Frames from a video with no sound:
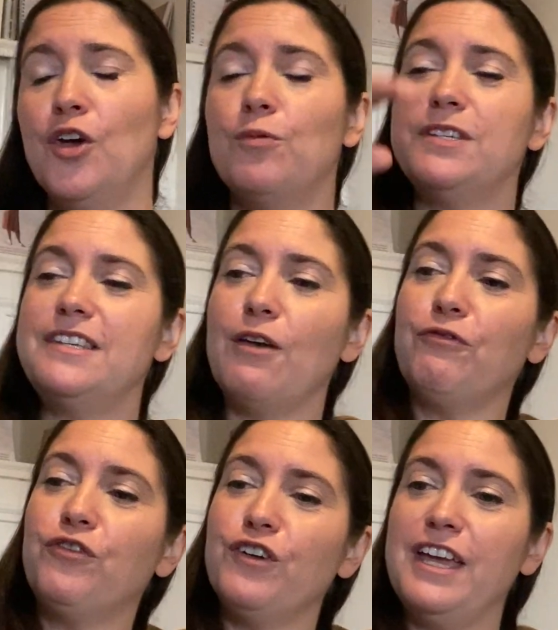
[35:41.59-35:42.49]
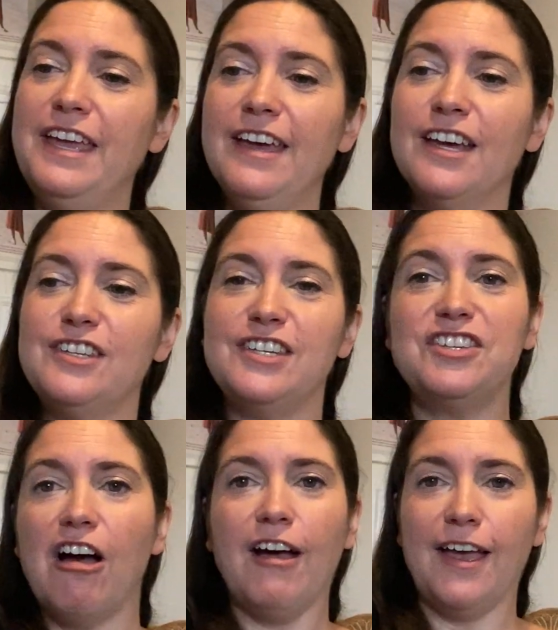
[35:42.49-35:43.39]
were set free to
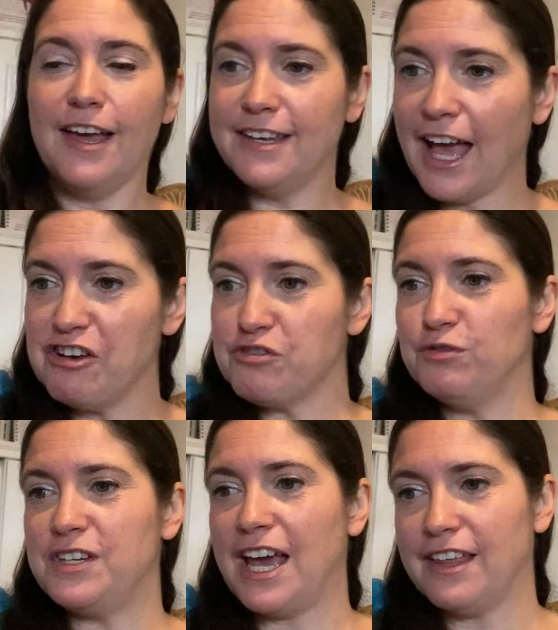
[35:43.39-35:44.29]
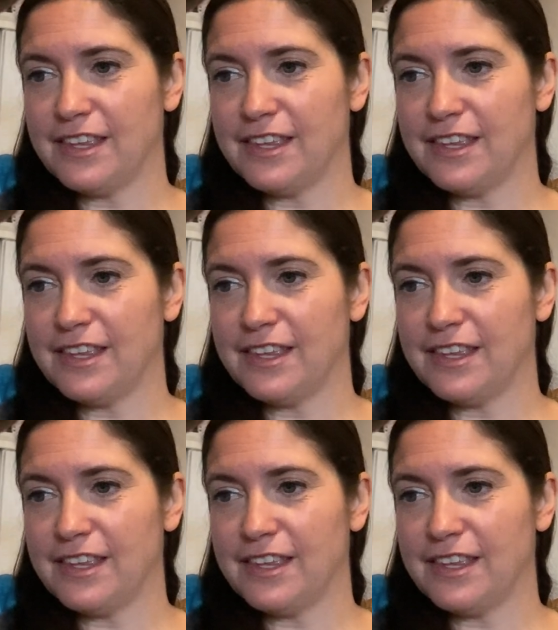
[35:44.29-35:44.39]
die a natural death,